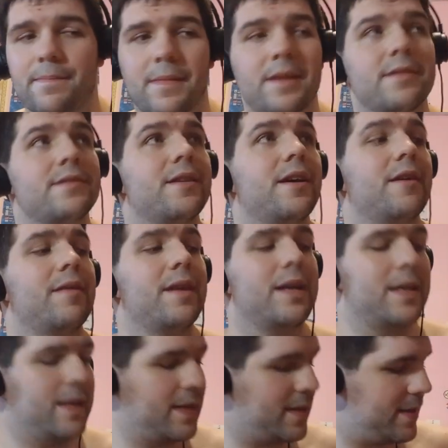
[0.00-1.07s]
So,
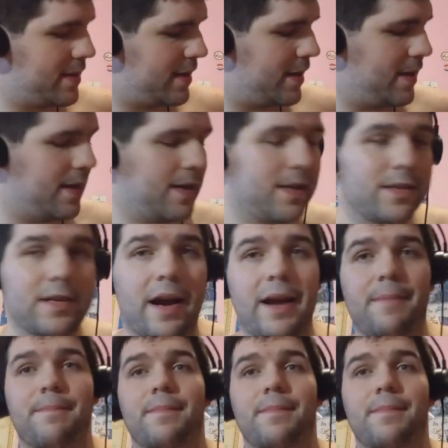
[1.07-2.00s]
uh, sorry.